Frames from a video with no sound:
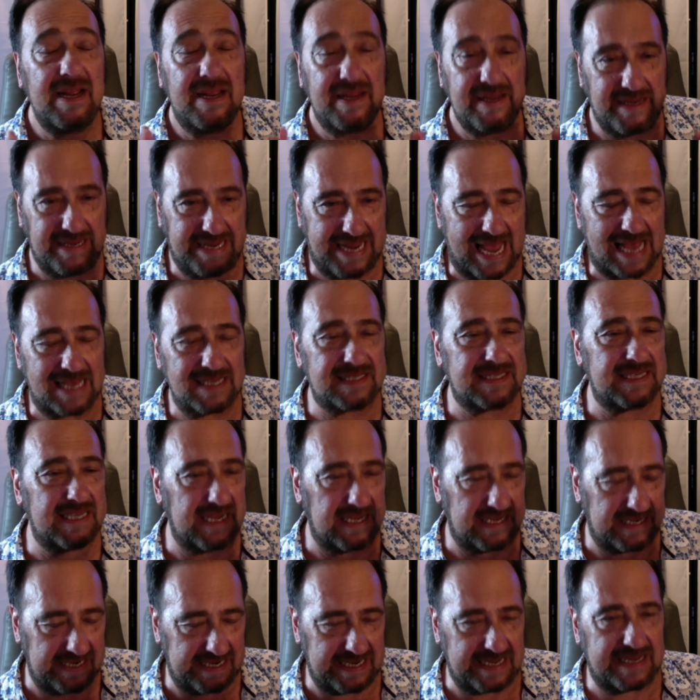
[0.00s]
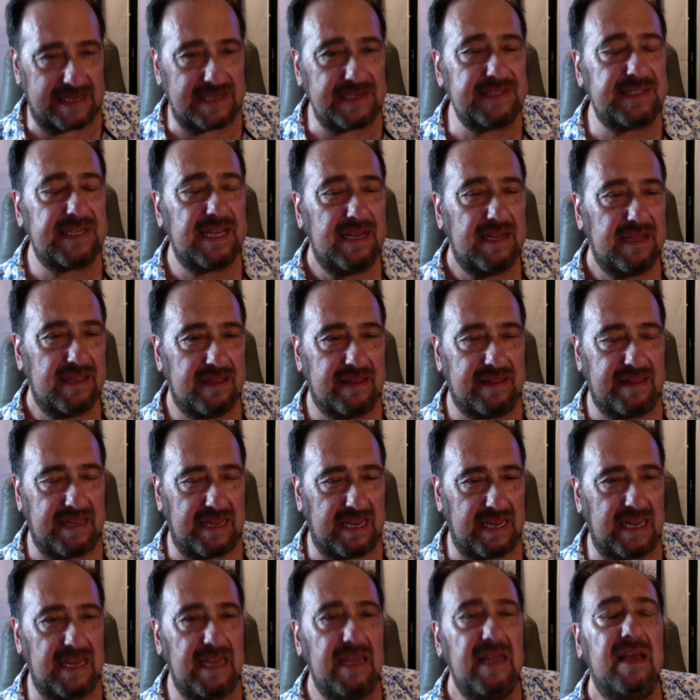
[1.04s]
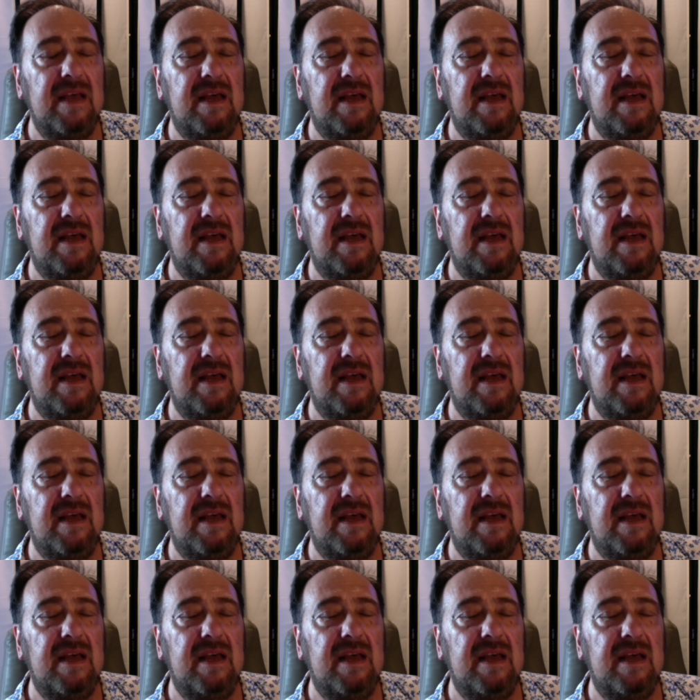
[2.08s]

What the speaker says: yes, it is the